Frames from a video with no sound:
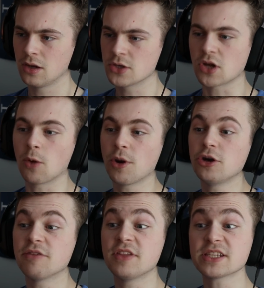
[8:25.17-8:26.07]
So I
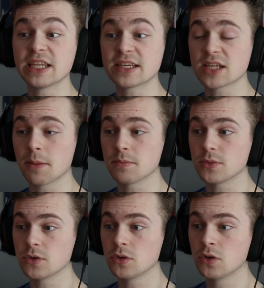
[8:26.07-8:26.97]
wonder if this links up
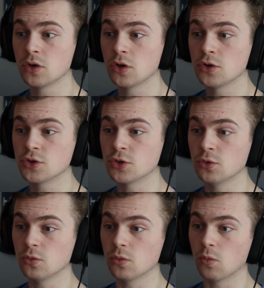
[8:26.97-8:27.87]

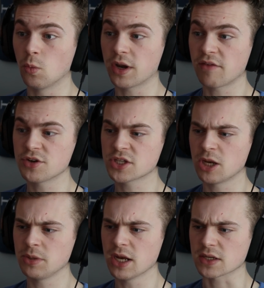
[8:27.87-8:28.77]
to whatever's
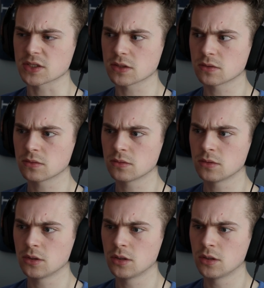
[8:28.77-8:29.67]
gonna be next.
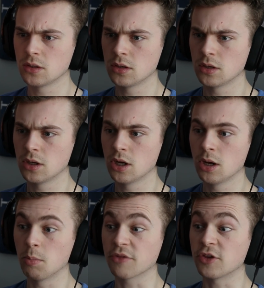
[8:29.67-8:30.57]

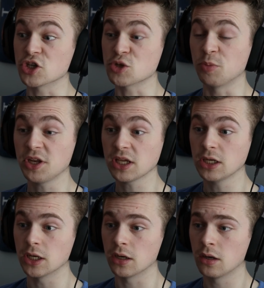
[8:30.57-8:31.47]
But they're splitting
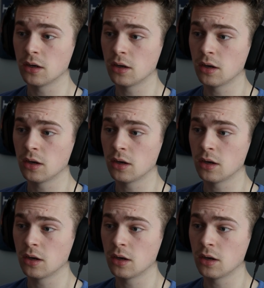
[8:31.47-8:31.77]
here.